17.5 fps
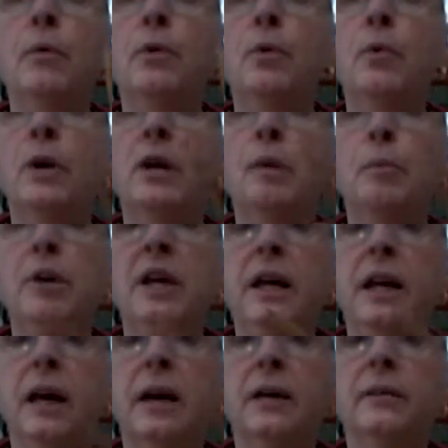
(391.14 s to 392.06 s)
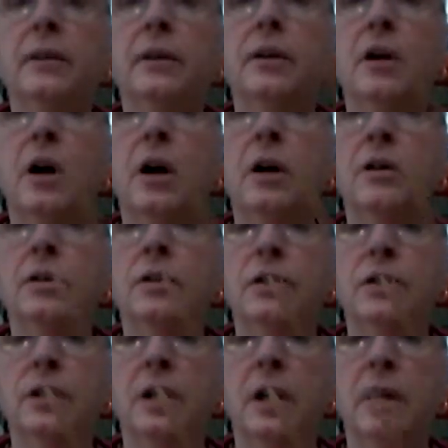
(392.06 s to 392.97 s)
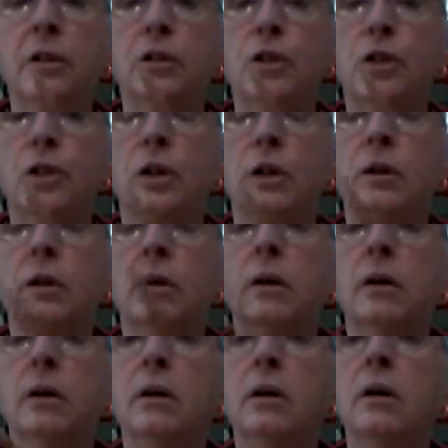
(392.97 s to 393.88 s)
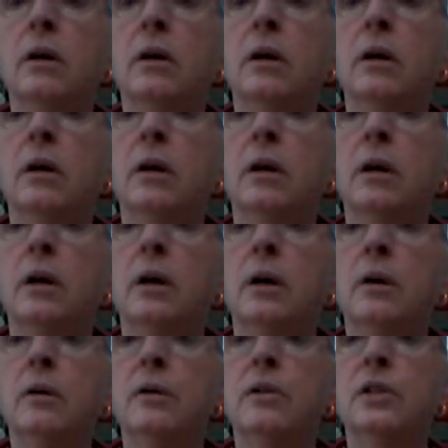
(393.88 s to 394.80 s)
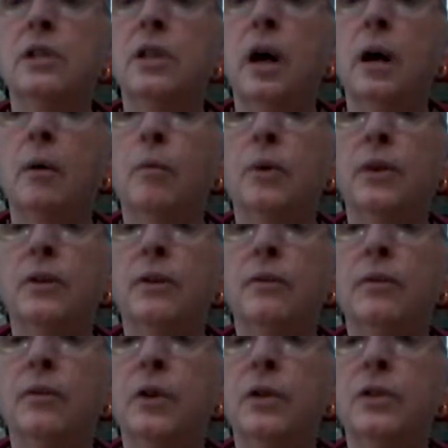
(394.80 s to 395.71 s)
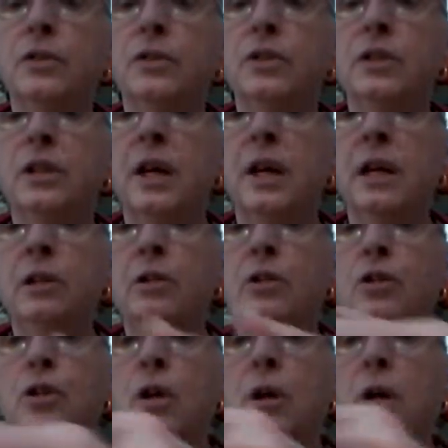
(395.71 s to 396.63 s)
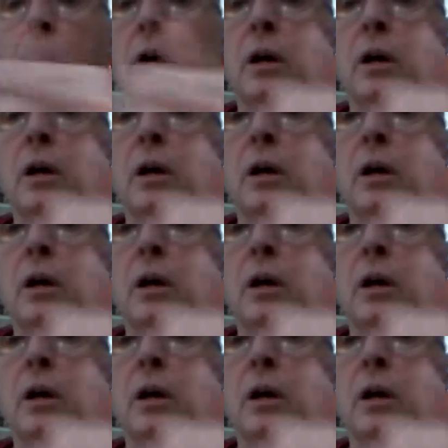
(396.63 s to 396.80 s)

we're going to begin the garter stitch. Start with the first stitch.